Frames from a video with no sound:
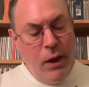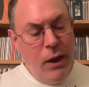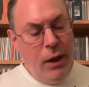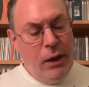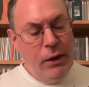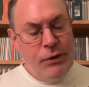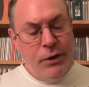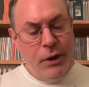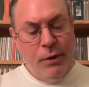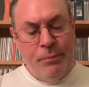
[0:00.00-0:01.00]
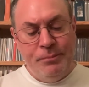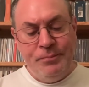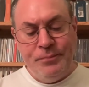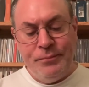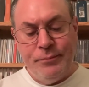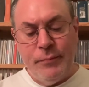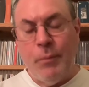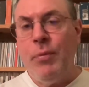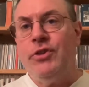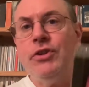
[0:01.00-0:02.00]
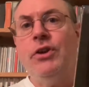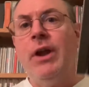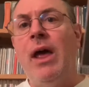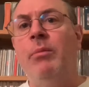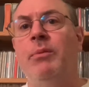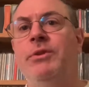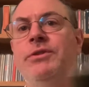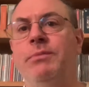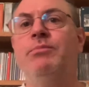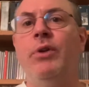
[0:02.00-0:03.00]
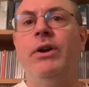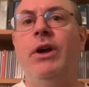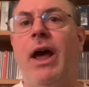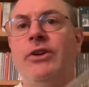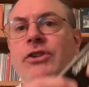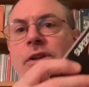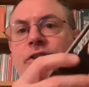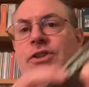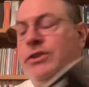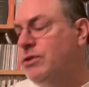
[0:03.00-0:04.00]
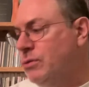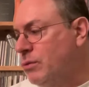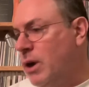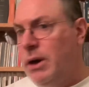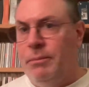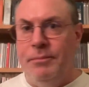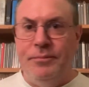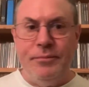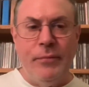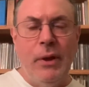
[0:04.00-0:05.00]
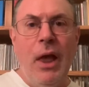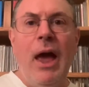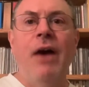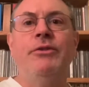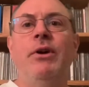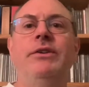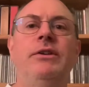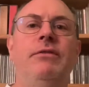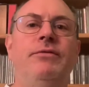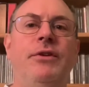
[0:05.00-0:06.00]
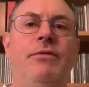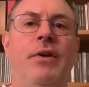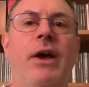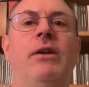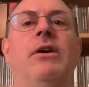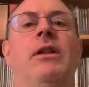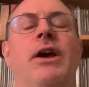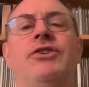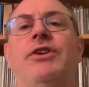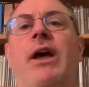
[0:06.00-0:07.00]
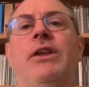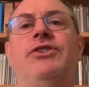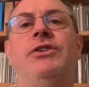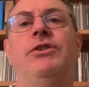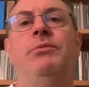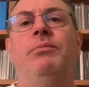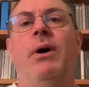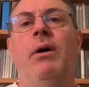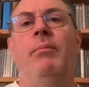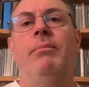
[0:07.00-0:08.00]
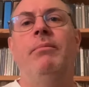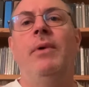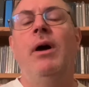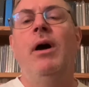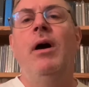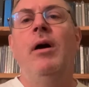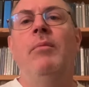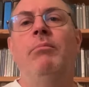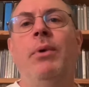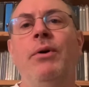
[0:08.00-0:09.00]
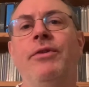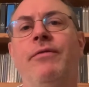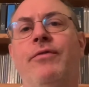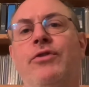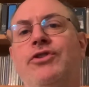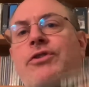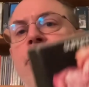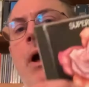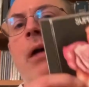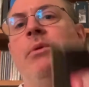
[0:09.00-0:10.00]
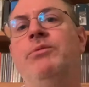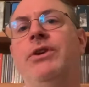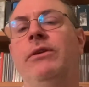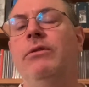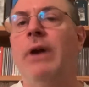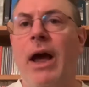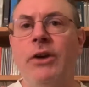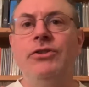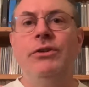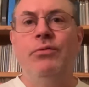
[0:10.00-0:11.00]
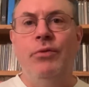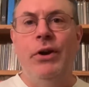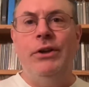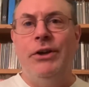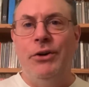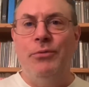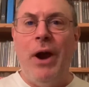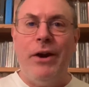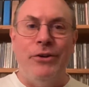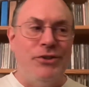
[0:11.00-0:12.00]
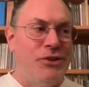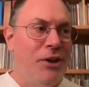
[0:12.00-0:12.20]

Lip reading: And, but it's a good album. It's pretty good. I actually listened to, after I did the vinyl collection, I listened to both the first two albums, and they're actually really good records.